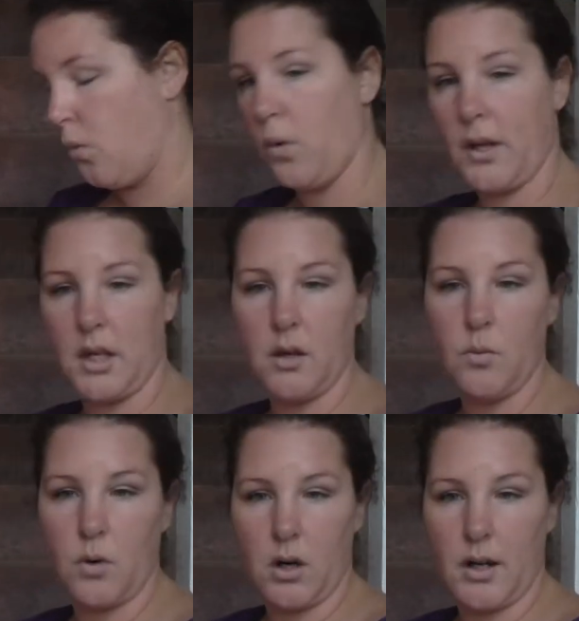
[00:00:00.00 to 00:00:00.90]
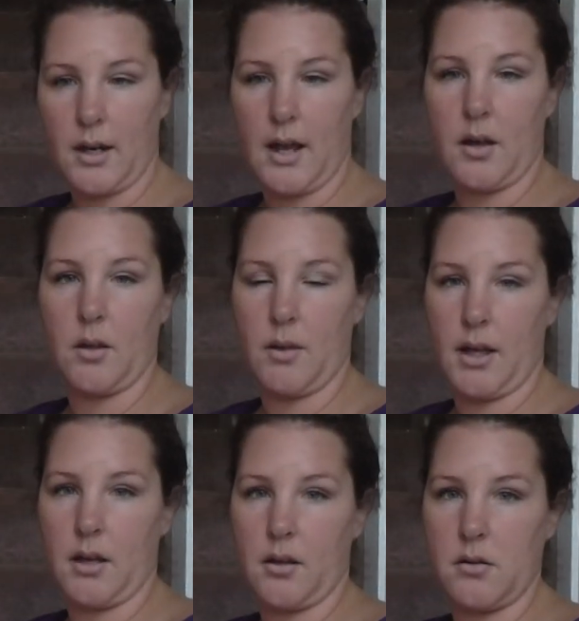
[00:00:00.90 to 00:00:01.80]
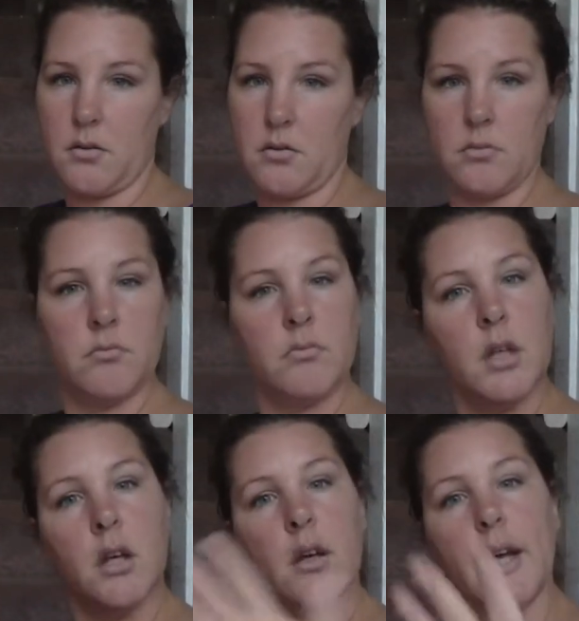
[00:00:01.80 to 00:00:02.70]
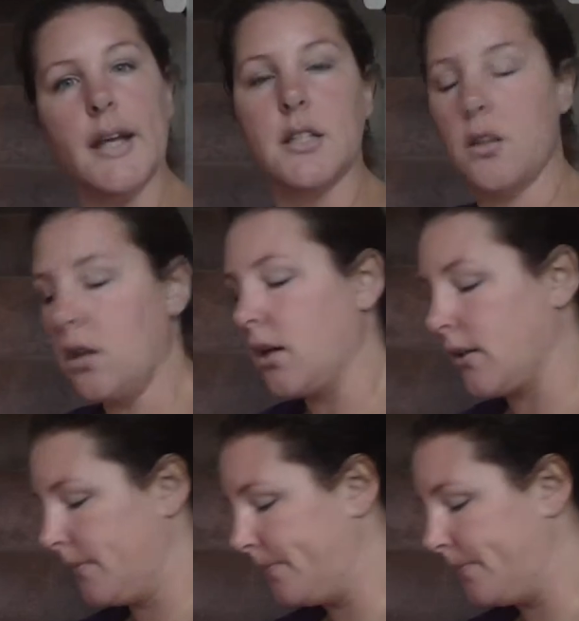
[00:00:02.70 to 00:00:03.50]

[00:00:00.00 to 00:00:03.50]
what you want and how you like it to look.